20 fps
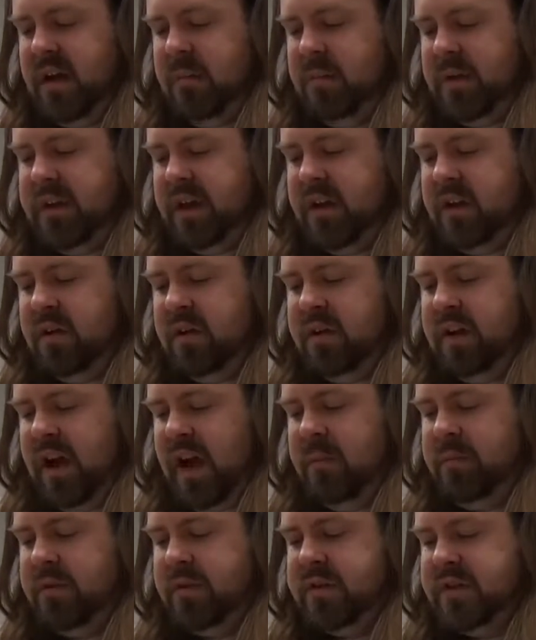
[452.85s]
but they could
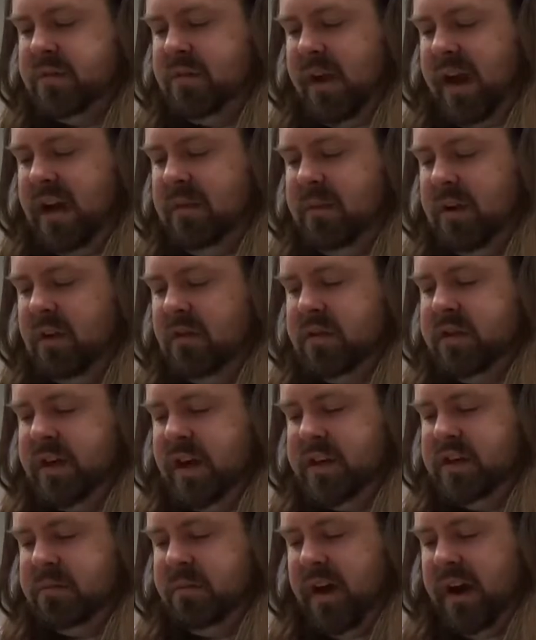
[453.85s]
not persuade me or
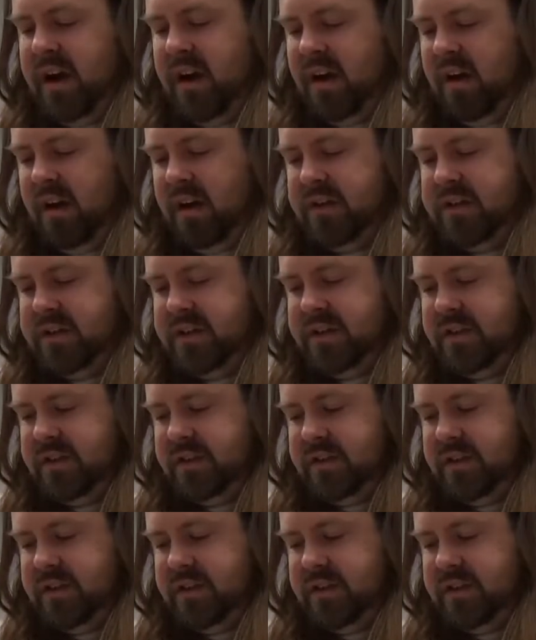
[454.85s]
touch my heart.